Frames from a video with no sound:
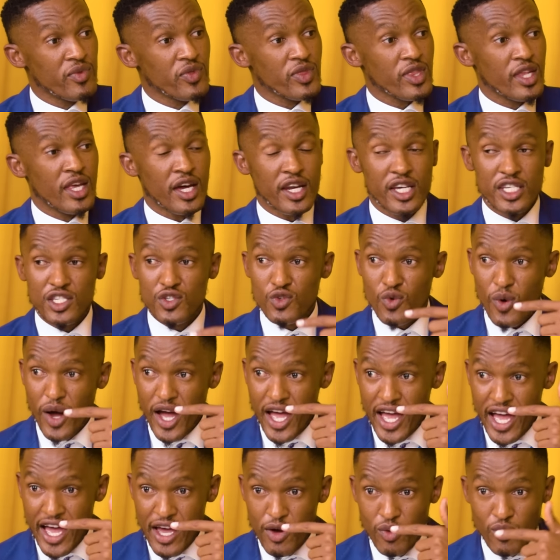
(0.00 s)
The reason why
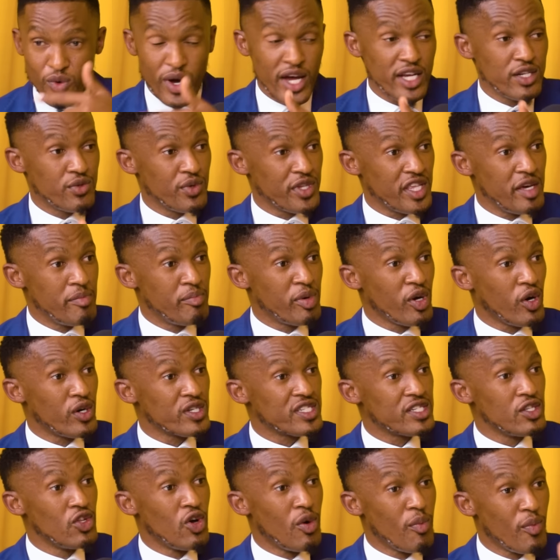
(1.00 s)
I went with him because
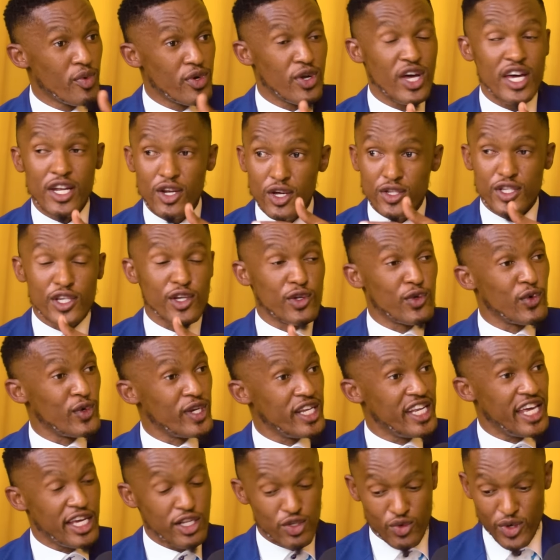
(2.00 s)
Lendo did Luli
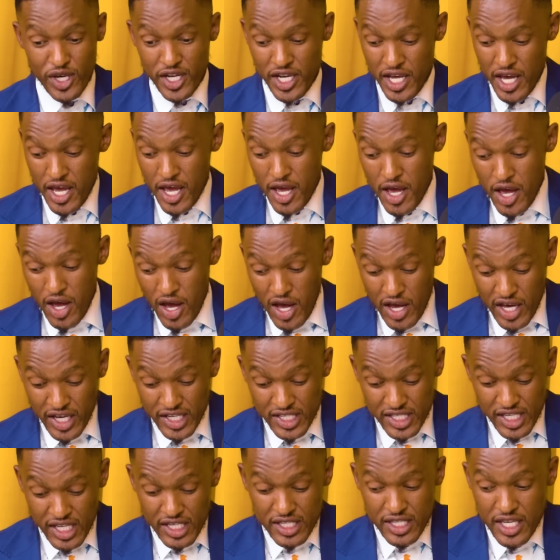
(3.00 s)
Lentwin. His
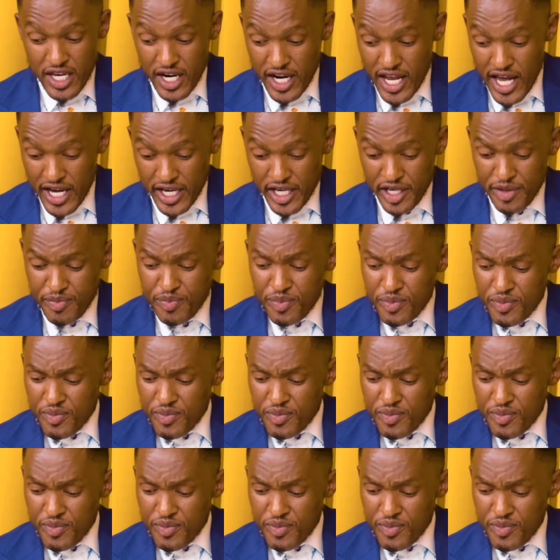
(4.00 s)
sister Riake.